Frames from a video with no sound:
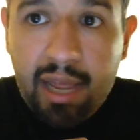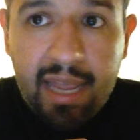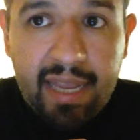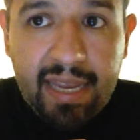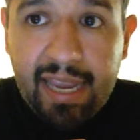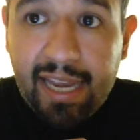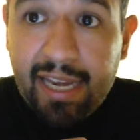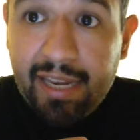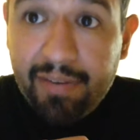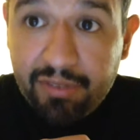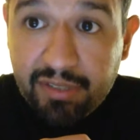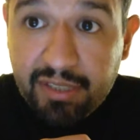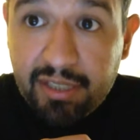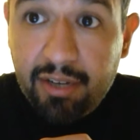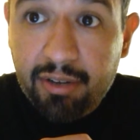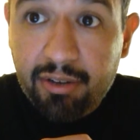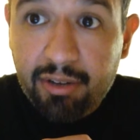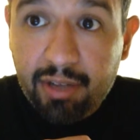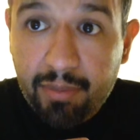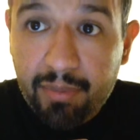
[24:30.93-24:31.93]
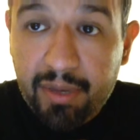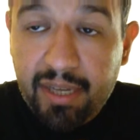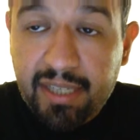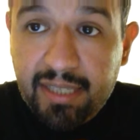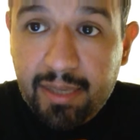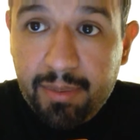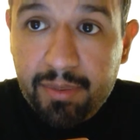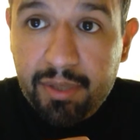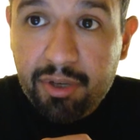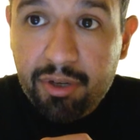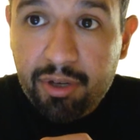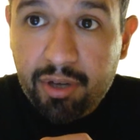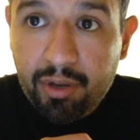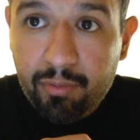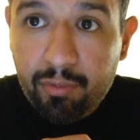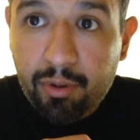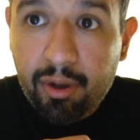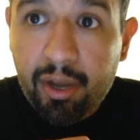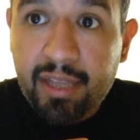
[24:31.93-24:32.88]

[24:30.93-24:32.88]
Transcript: I can't even tell you how many times I heard it on Raw.